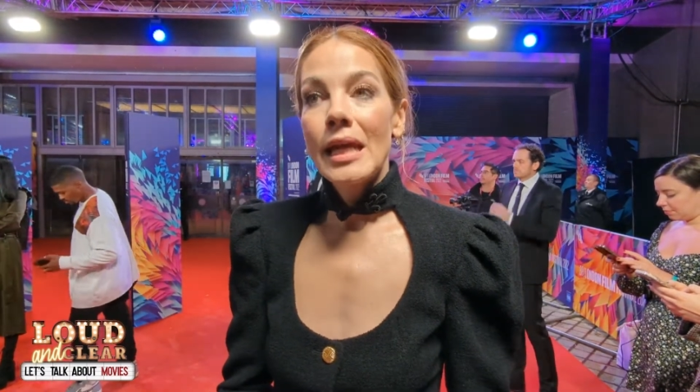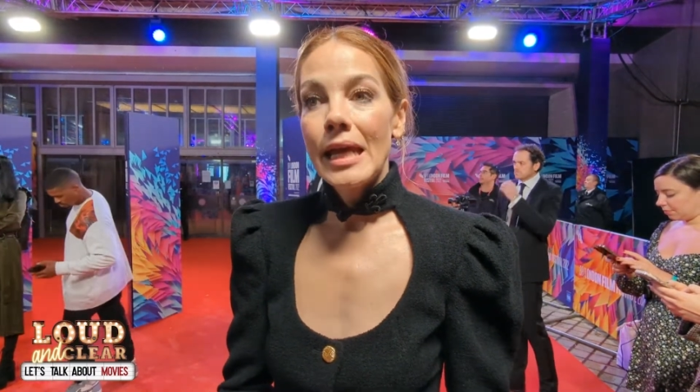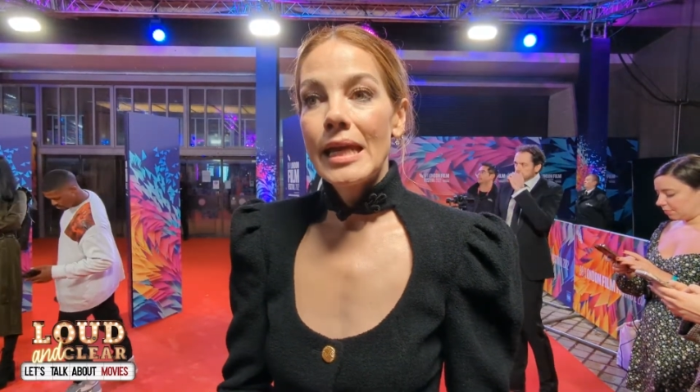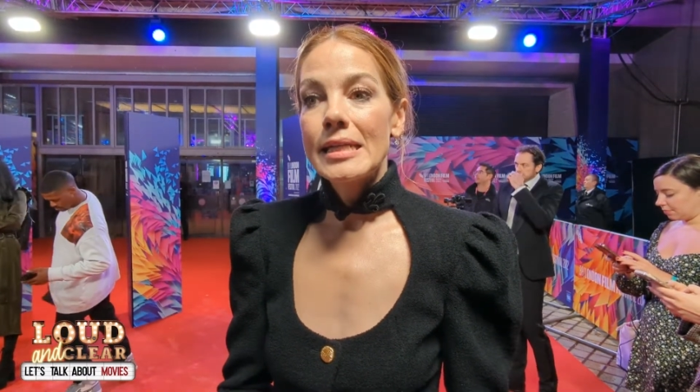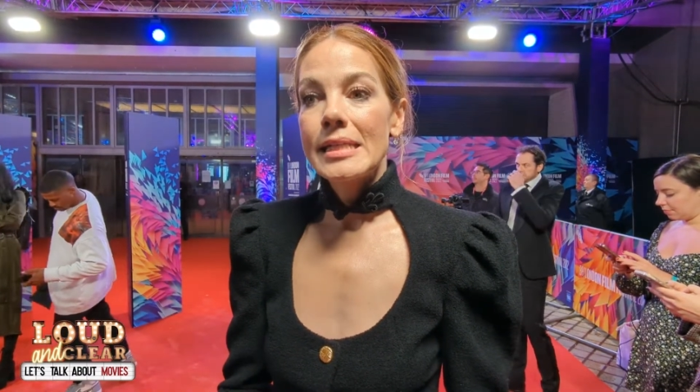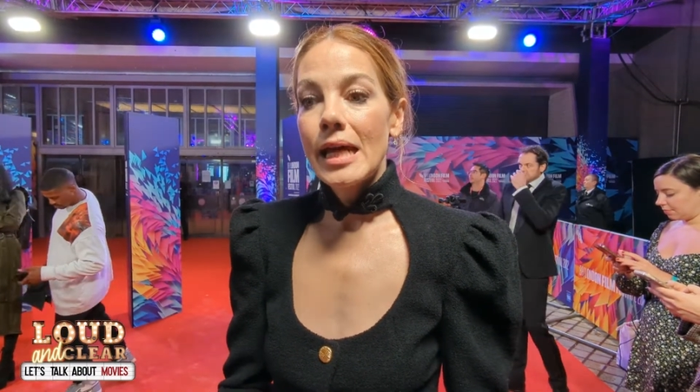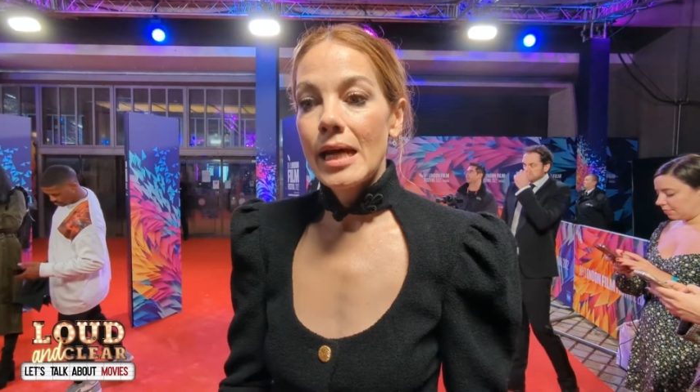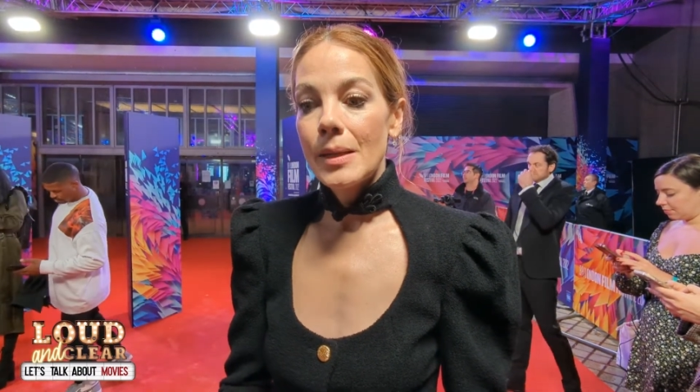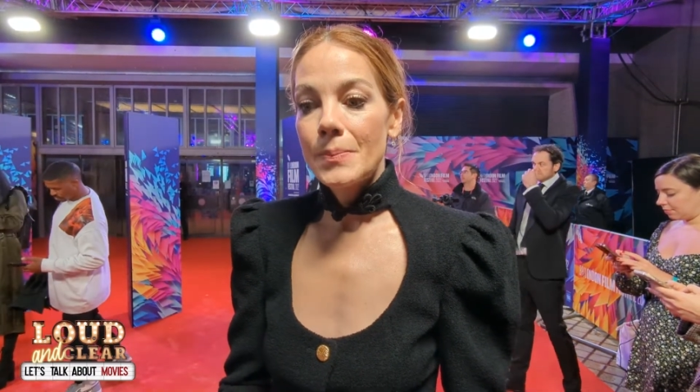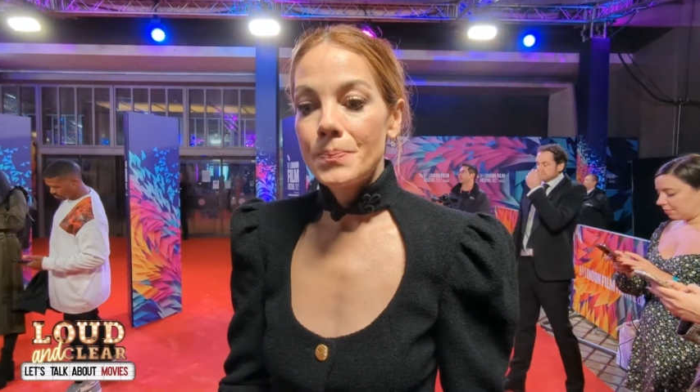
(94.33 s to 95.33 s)
And
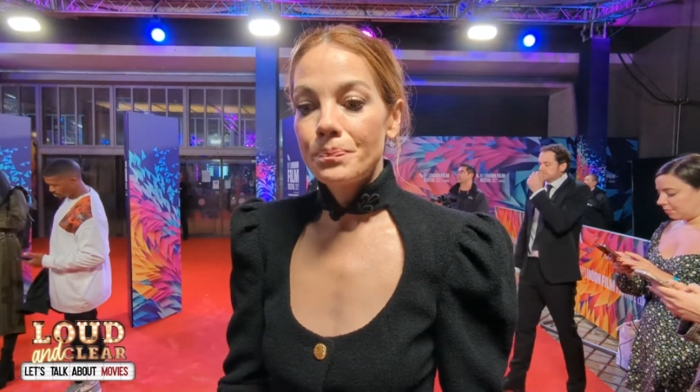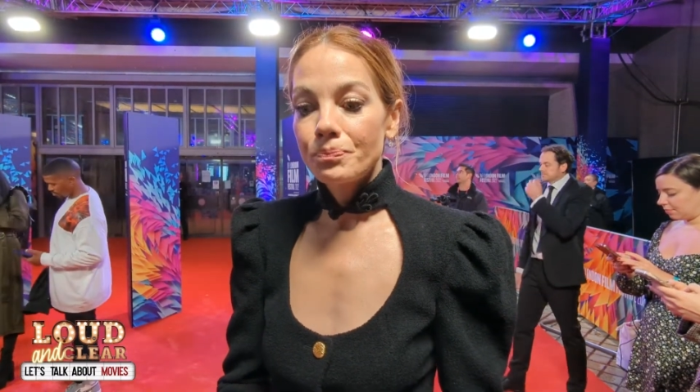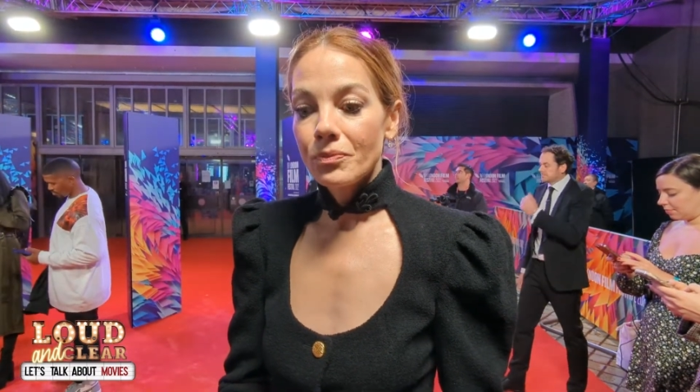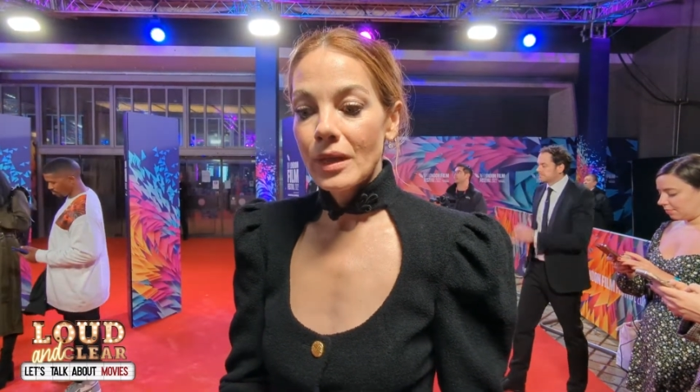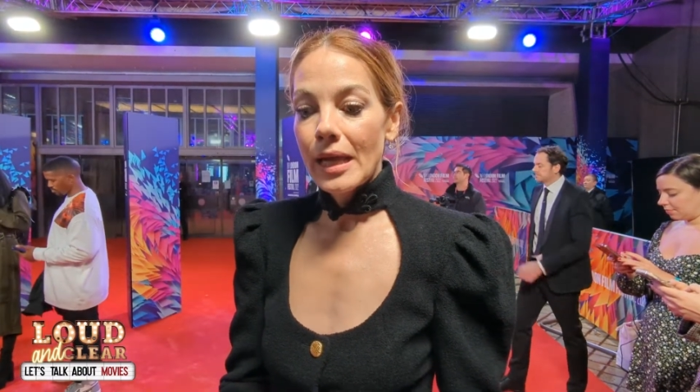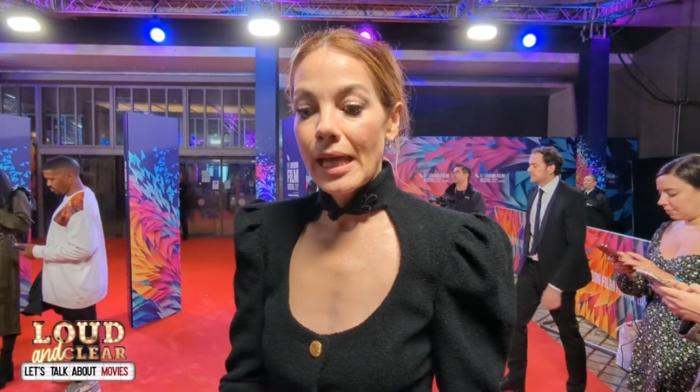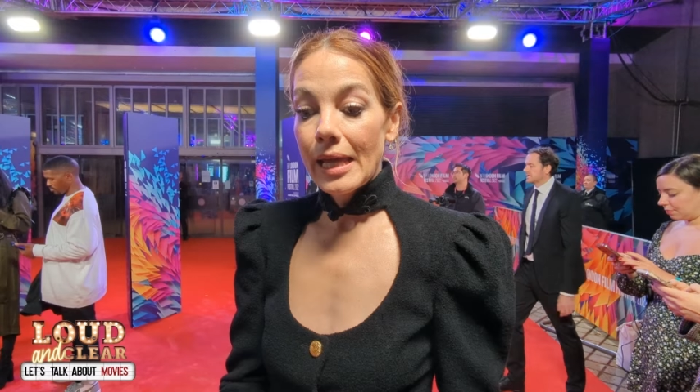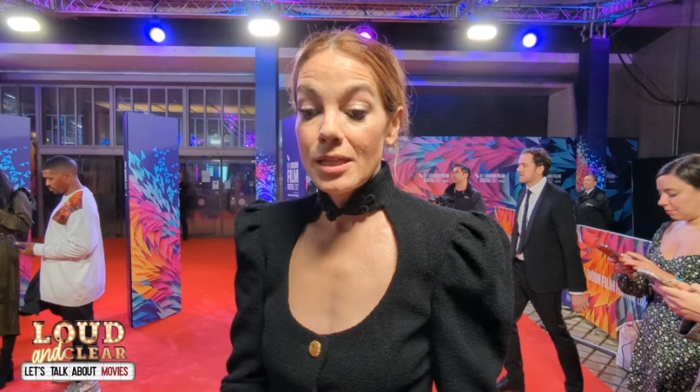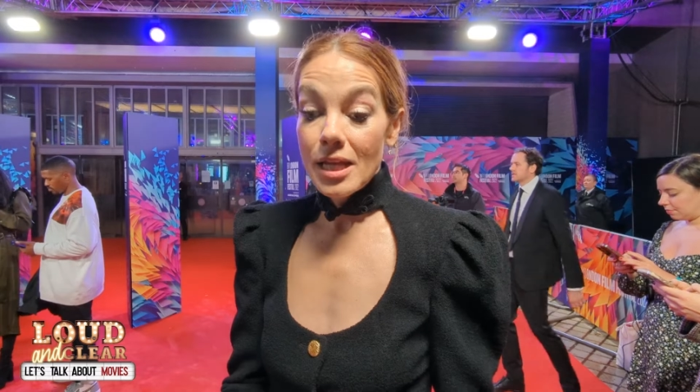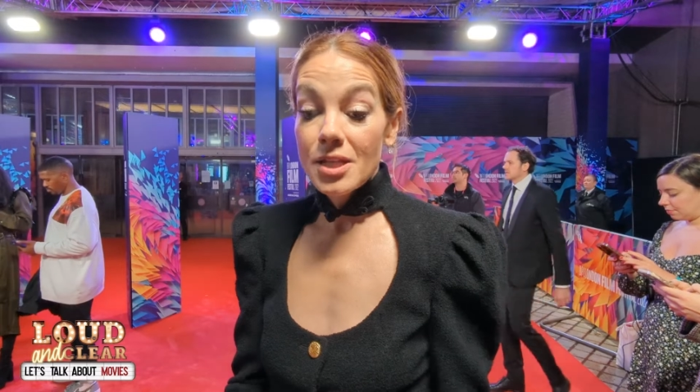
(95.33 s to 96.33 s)

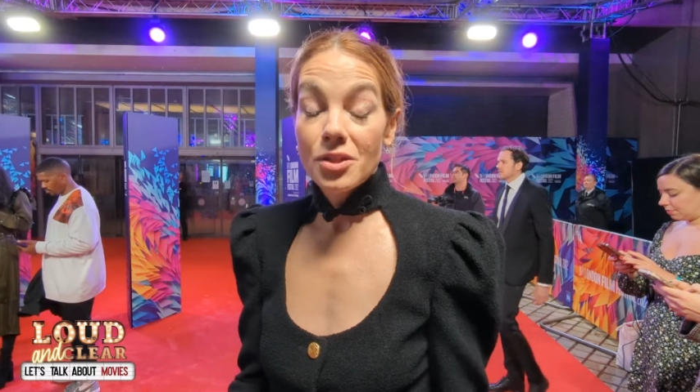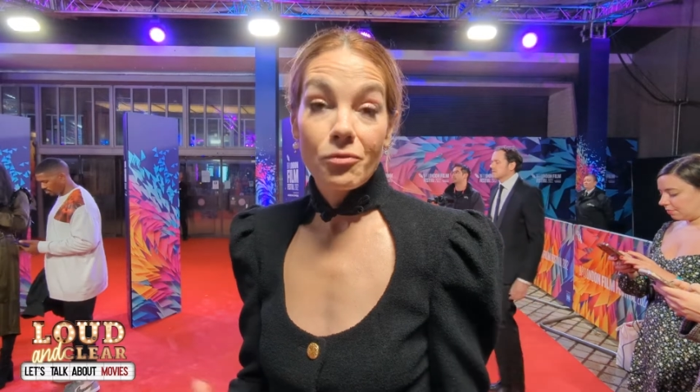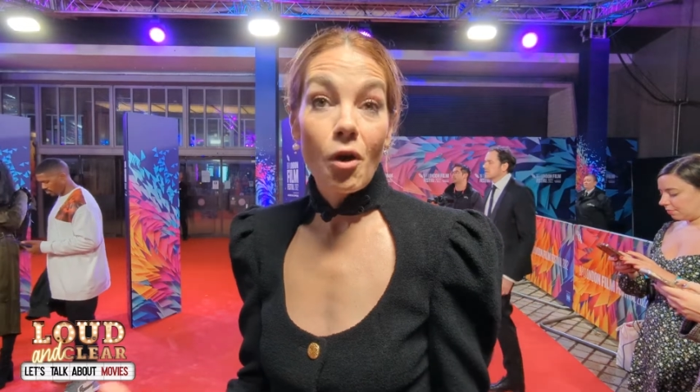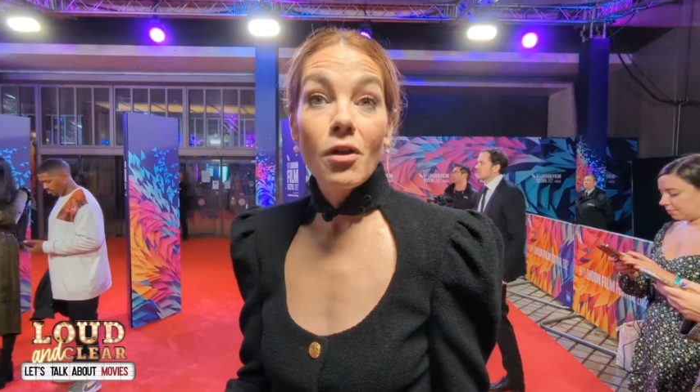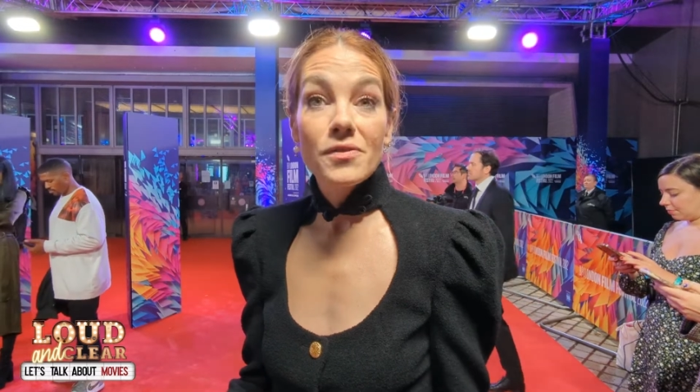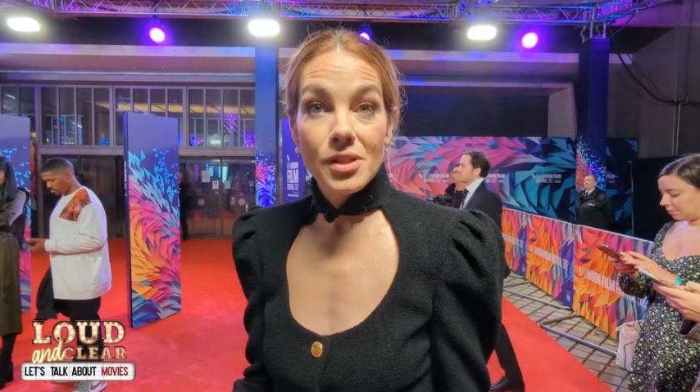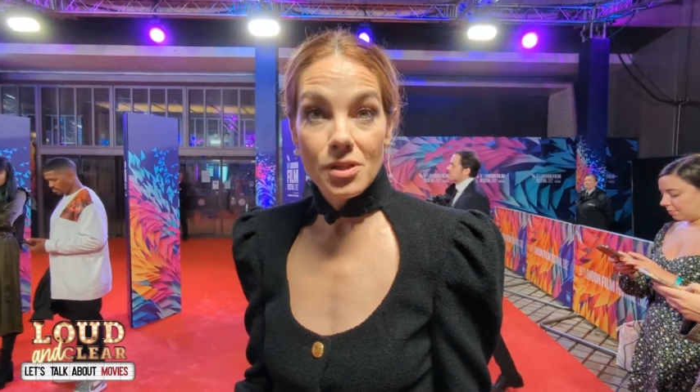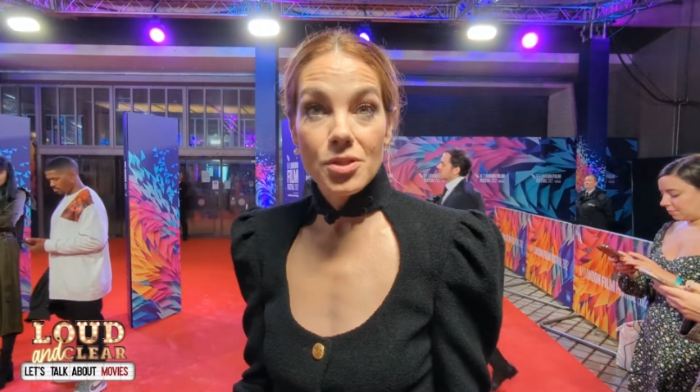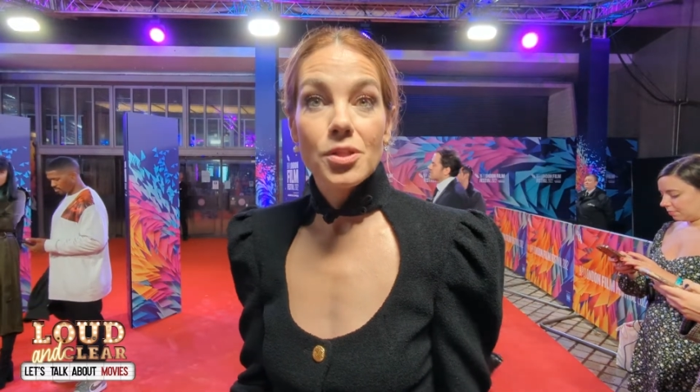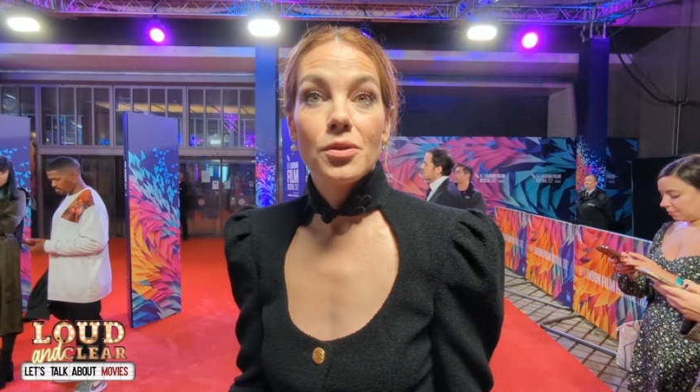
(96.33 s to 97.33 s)
it devolves
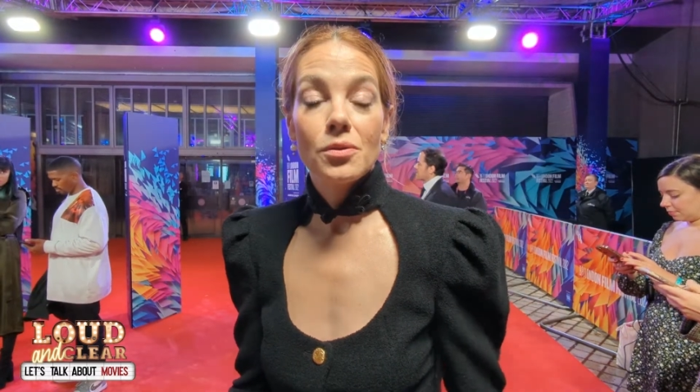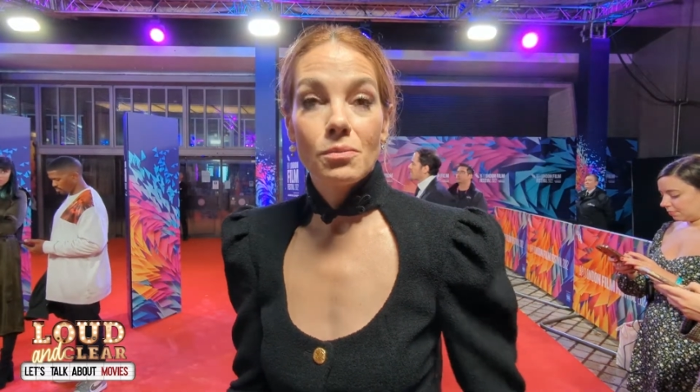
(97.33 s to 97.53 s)
into